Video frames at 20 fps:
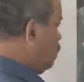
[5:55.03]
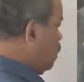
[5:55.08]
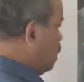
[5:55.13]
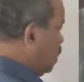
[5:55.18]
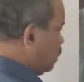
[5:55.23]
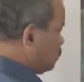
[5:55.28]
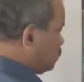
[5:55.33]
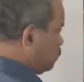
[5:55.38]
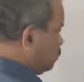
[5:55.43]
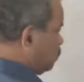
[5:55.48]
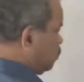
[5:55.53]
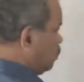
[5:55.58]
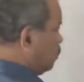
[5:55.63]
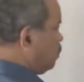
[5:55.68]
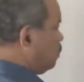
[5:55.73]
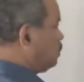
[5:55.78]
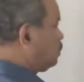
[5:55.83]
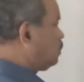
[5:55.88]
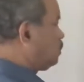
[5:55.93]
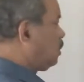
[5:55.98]
last
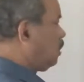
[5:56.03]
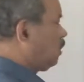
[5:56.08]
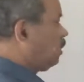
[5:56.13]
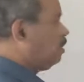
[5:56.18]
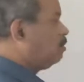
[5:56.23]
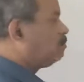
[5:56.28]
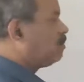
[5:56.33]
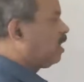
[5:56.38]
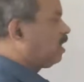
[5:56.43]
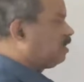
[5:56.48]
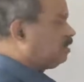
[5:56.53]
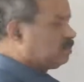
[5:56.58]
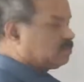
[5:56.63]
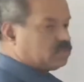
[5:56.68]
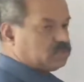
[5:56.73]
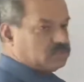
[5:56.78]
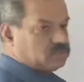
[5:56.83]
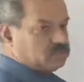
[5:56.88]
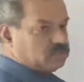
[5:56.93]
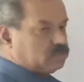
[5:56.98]
point, 3
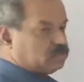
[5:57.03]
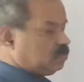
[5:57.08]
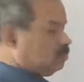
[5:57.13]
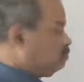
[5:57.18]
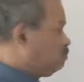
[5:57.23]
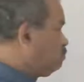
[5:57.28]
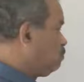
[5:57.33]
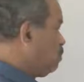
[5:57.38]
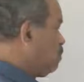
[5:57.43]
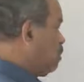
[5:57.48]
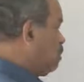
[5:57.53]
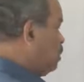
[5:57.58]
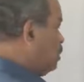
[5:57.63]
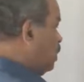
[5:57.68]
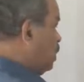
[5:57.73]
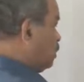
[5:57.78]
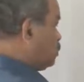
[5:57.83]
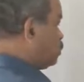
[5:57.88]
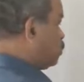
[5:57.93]
minus 2. X